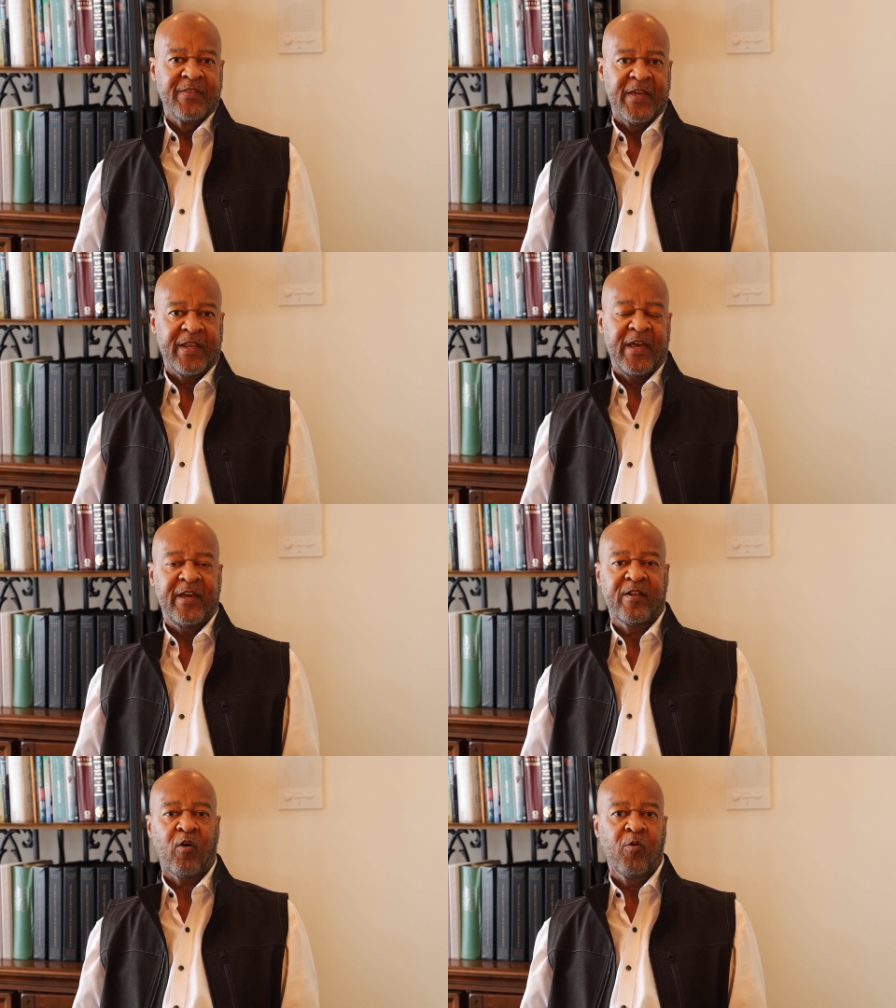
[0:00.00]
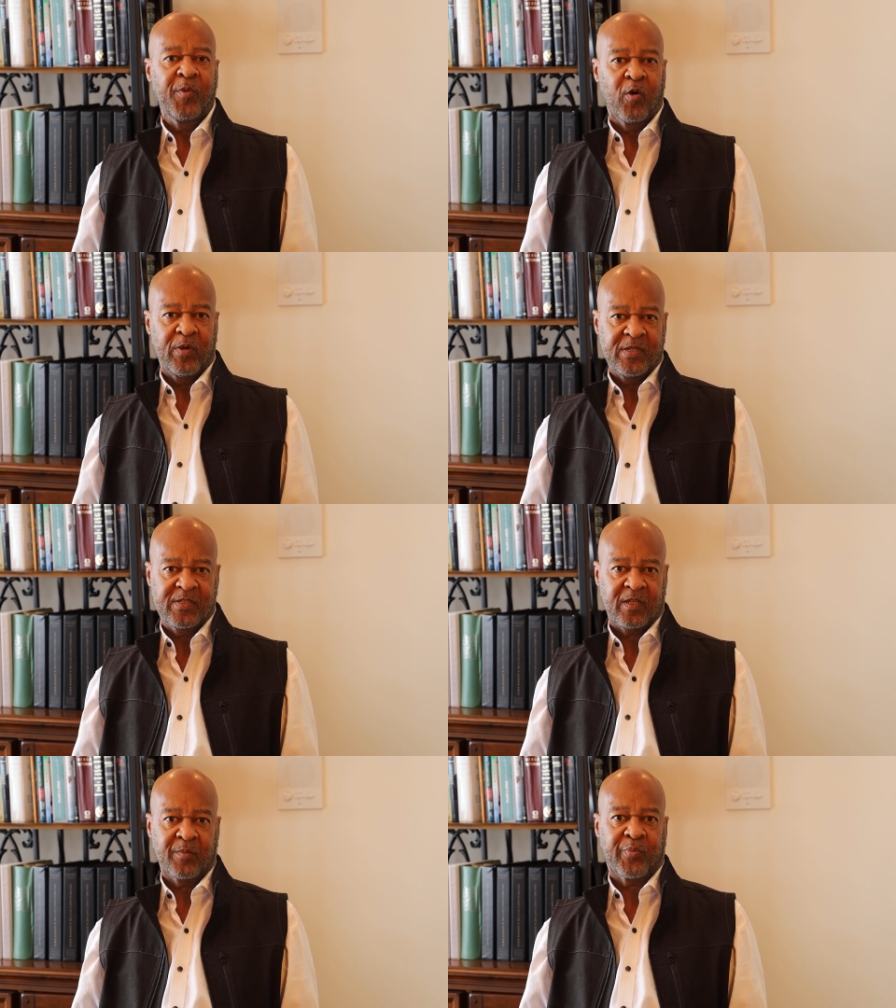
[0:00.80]
that had homegoing
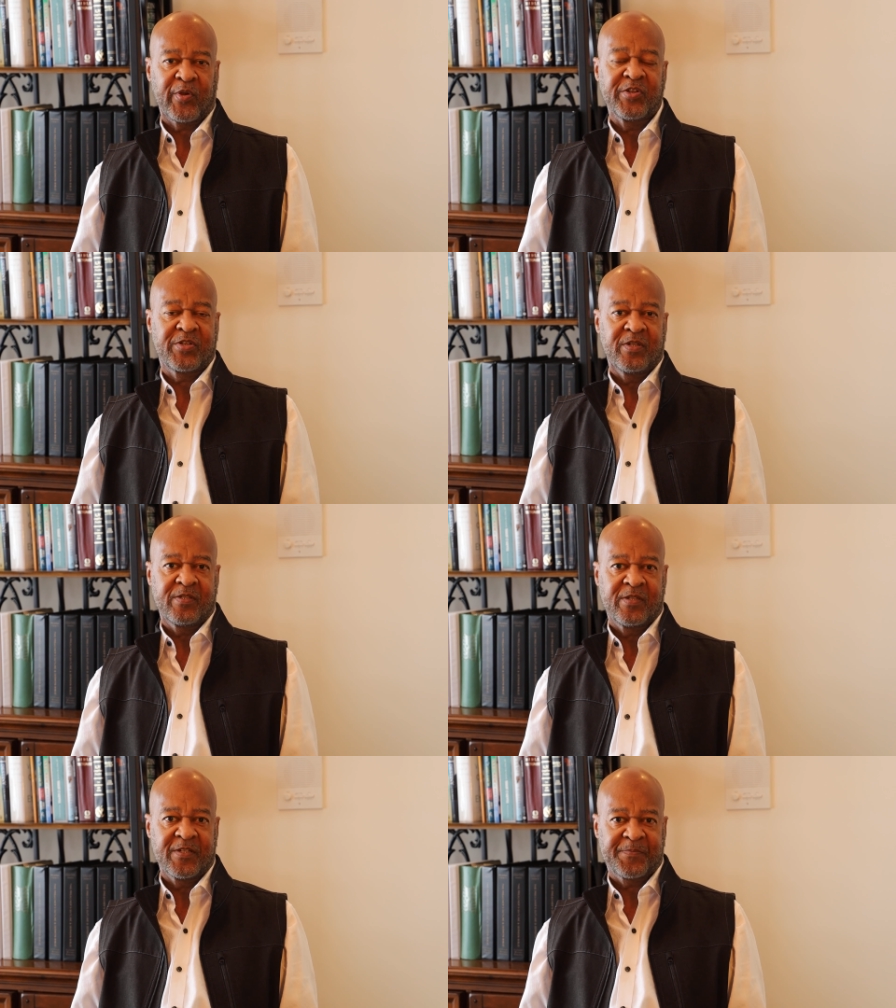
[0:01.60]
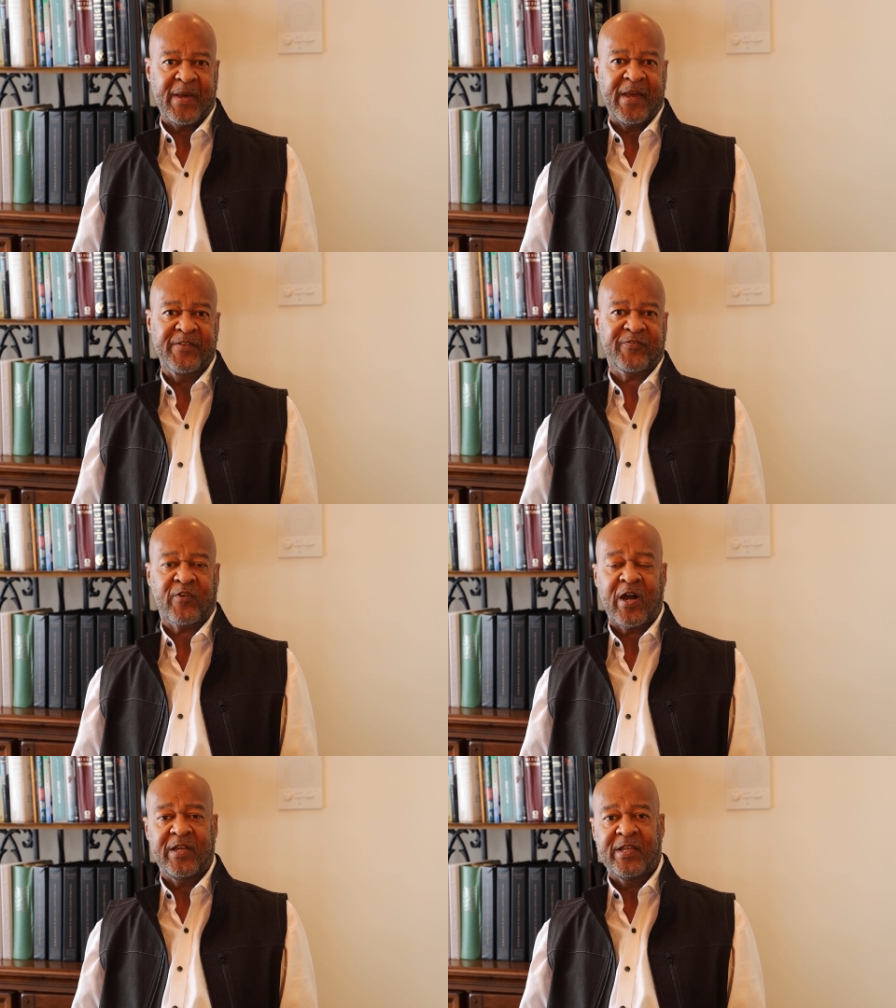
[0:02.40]
celebrations this past
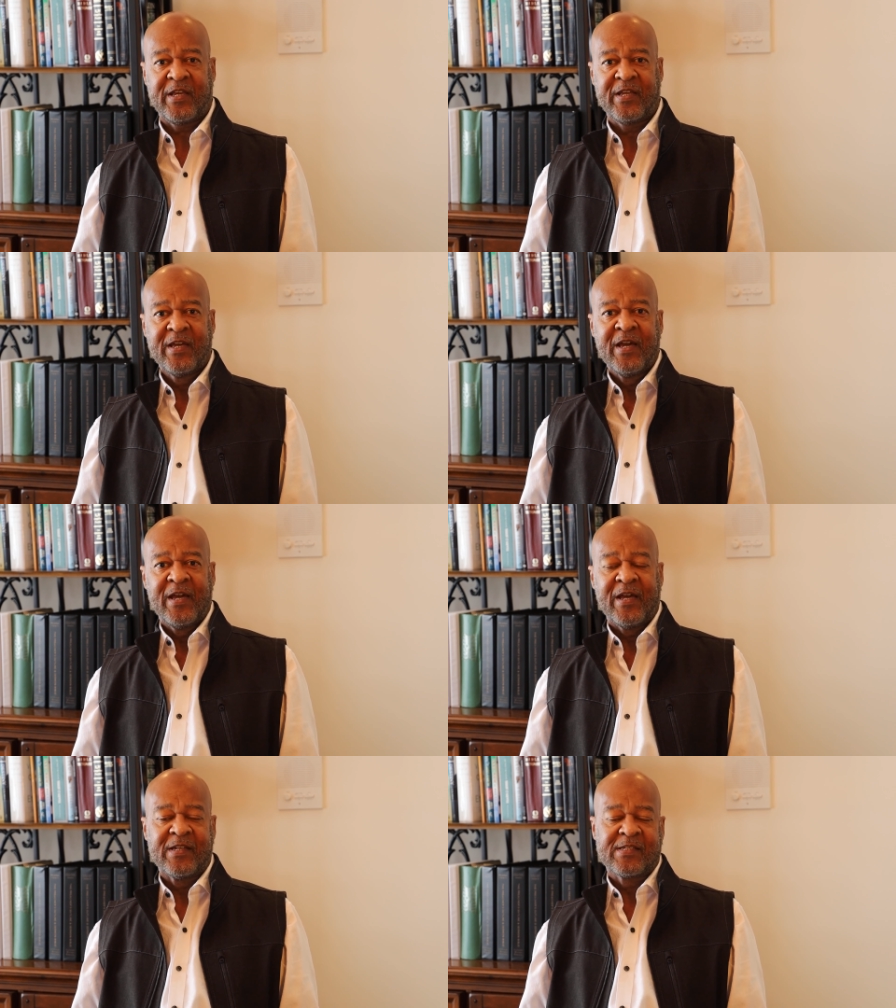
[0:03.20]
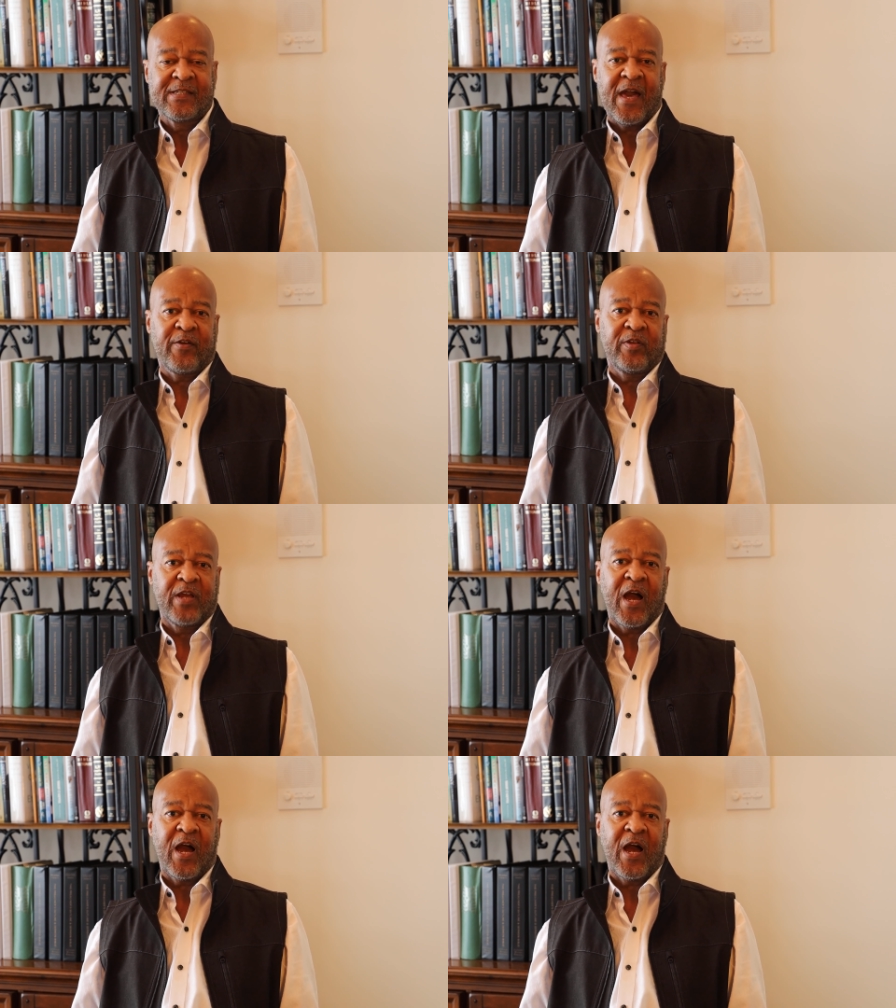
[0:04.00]
Friday and Saturday.